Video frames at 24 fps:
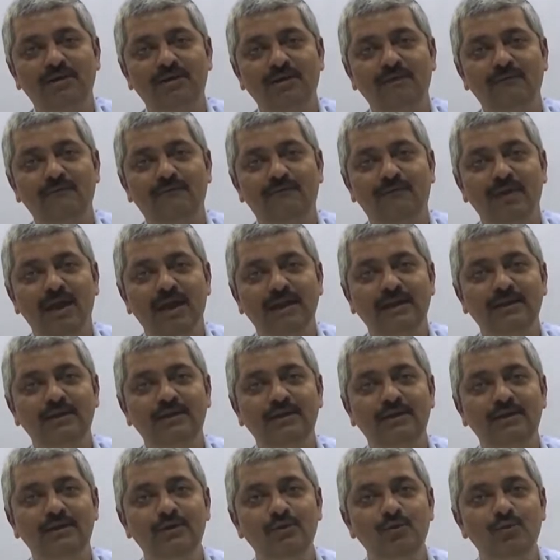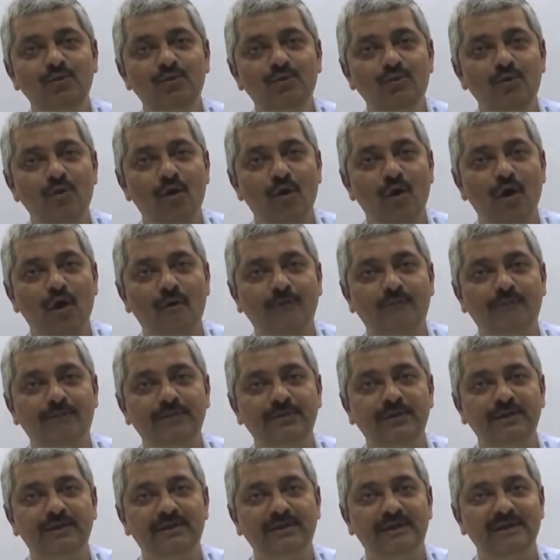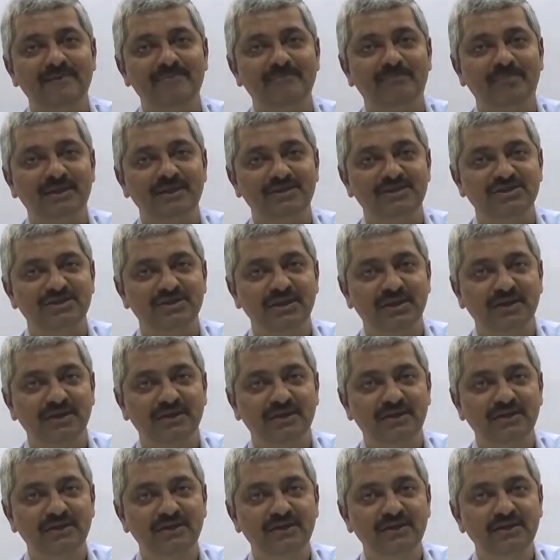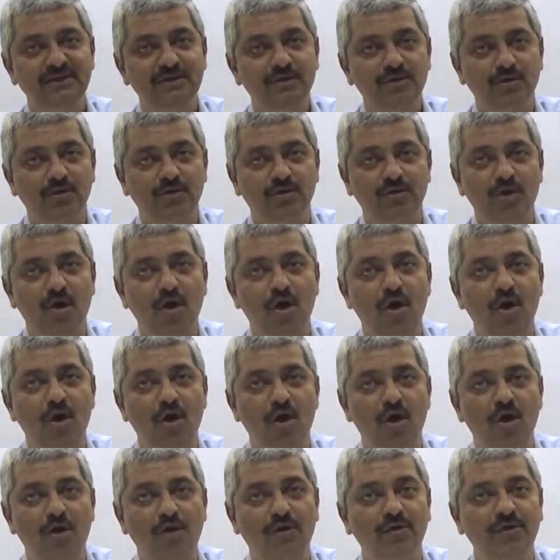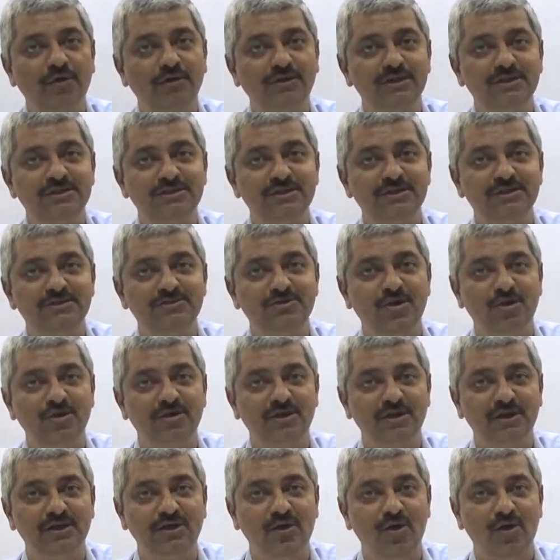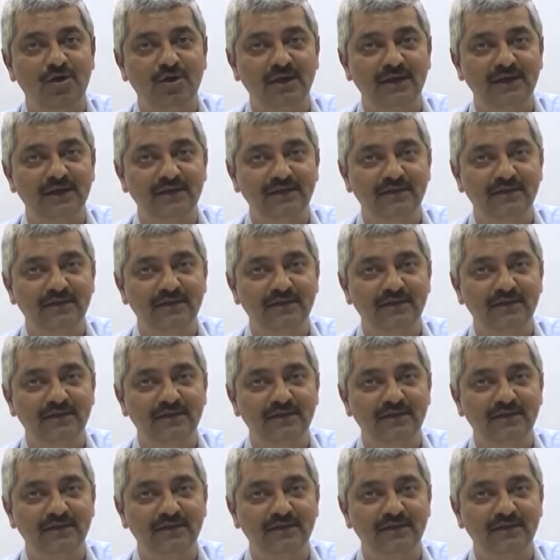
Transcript: the value of the temperature. Wrong. This is not recording.